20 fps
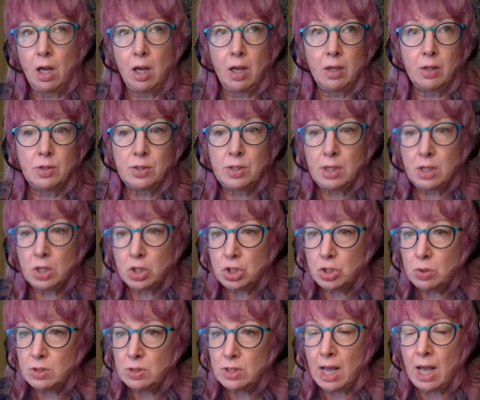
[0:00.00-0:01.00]

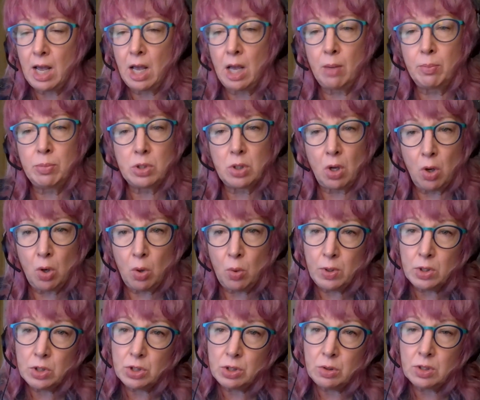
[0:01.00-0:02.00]
CSU TAPS,
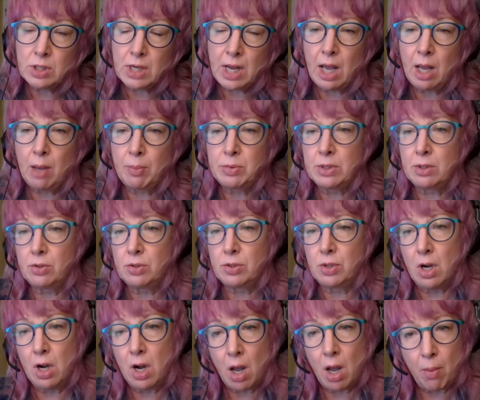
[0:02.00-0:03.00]
OSU TAPS. There's
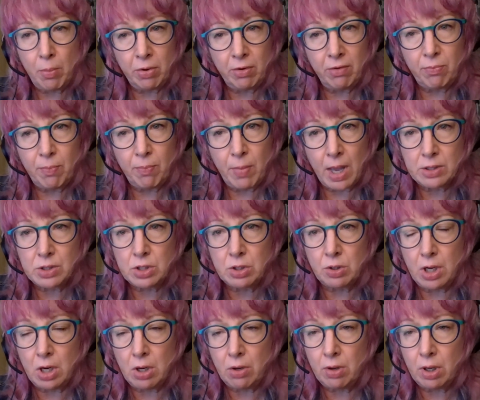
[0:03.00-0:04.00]
a number of
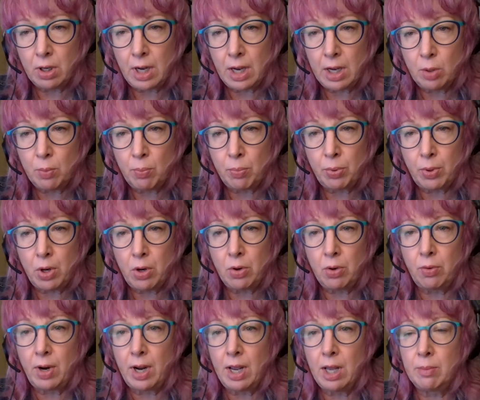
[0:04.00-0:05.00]
master irrigator
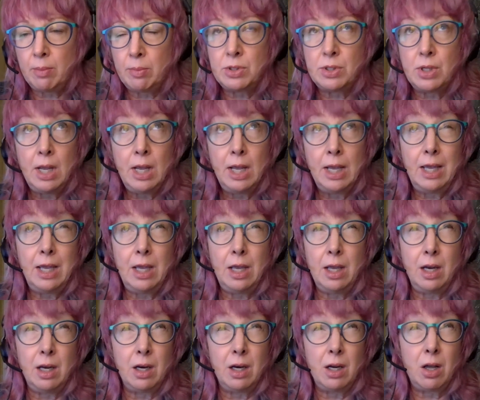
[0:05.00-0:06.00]
programs
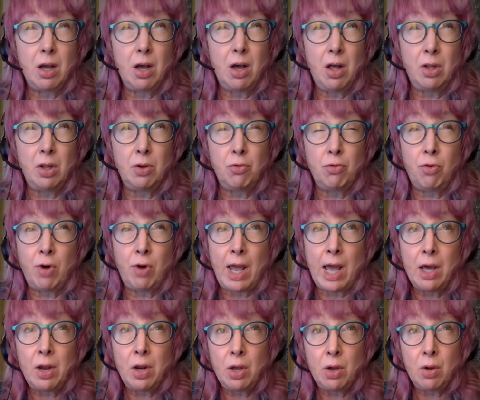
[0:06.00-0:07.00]
in
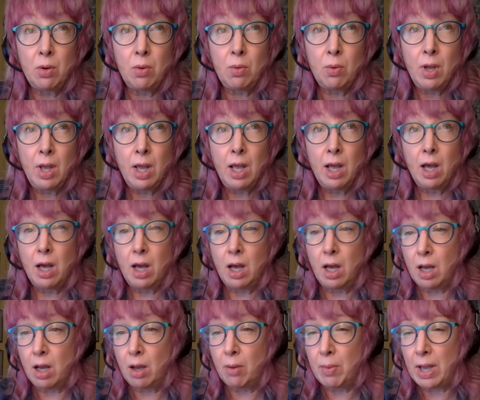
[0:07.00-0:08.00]
Colorado.
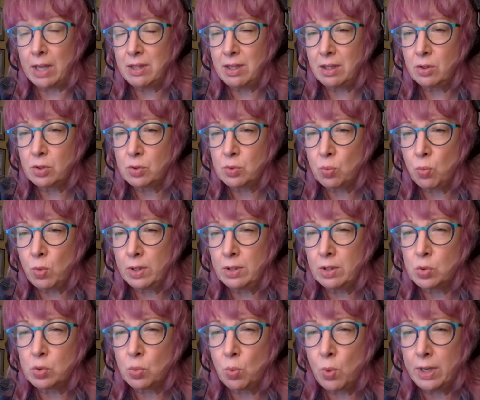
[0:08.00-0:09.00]
I think
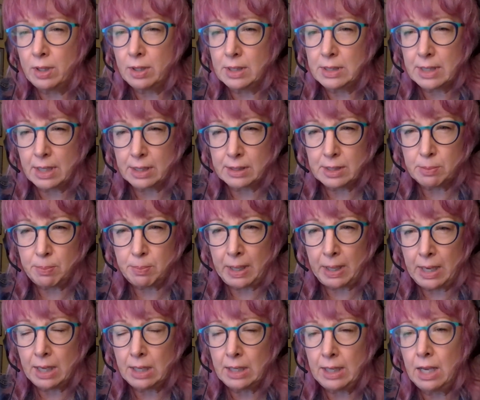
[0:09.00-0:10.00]
there's one in the Texas
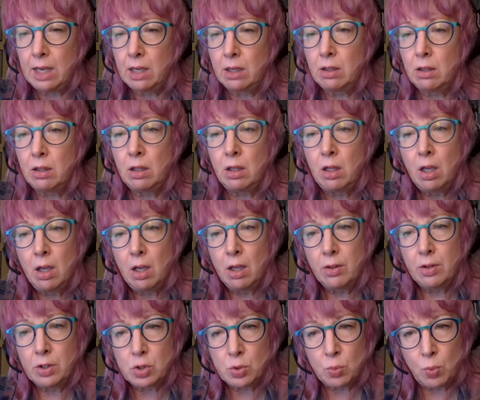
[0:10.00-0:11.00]
Panhandle.
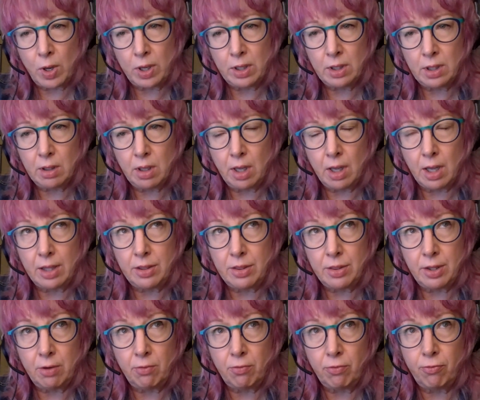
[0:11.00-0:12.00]
There's one, I
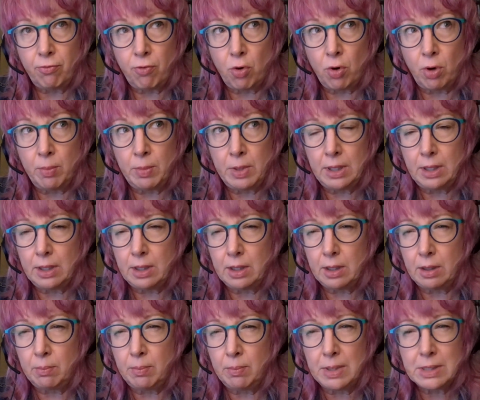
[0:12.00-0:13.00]
think, forming
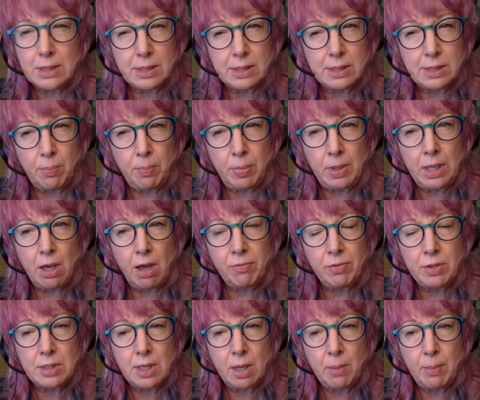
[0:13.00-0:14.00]
in Mississippi
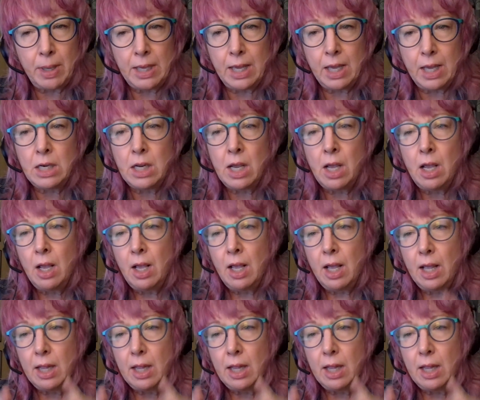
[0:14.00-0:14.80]
off the top of my head.